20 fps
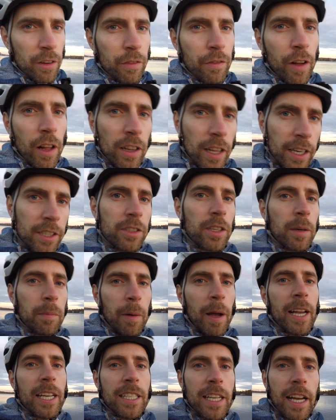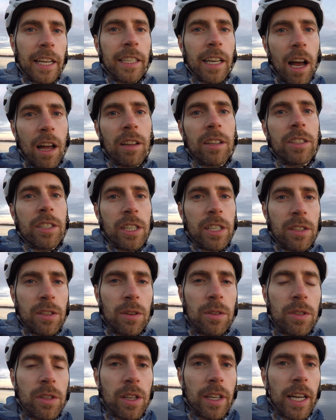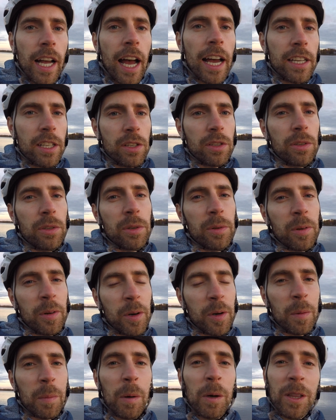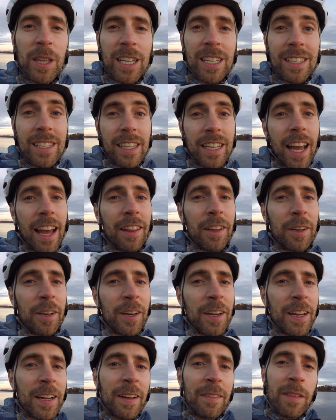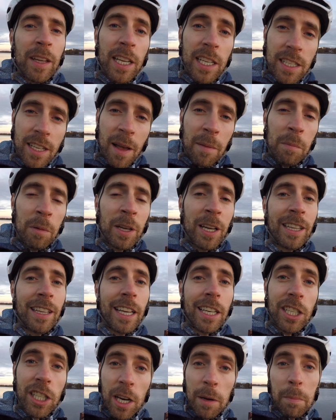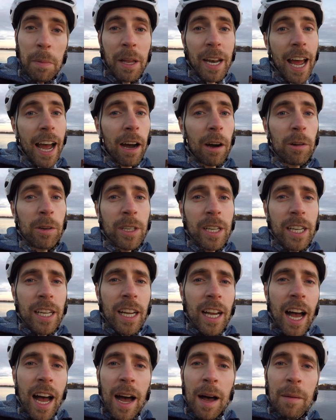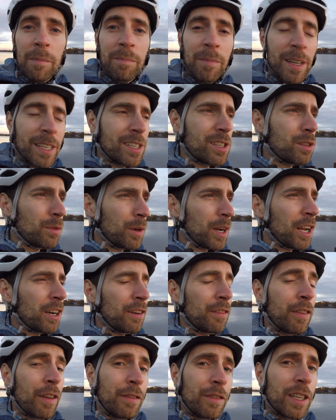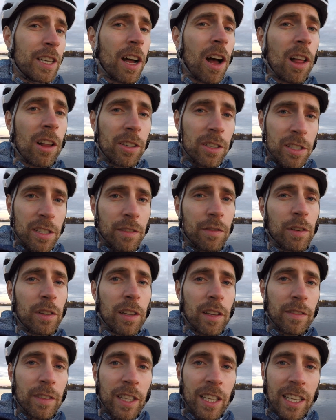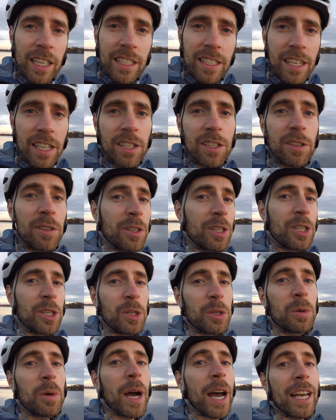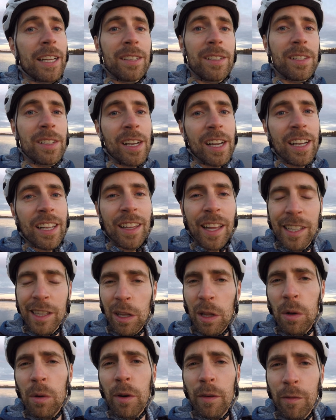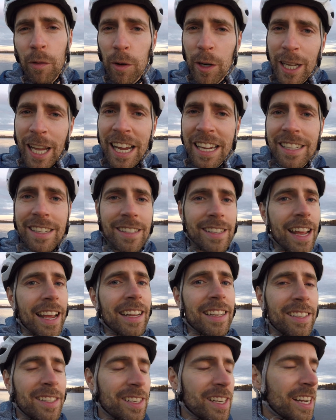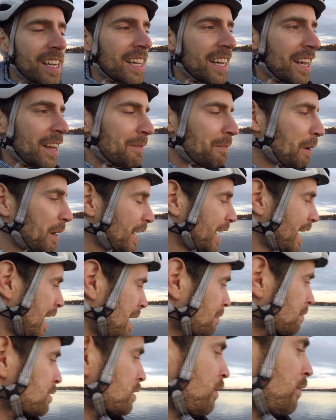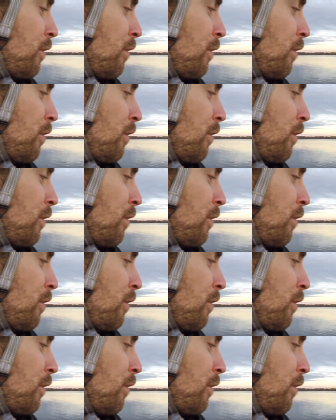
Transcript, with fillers: of Electric Bike Technologies. Those are the guys who, who put this together. They assemble it, they ship it out. Um, it's $350 if you live in the contiguous US, like the lower 48 states, but it comes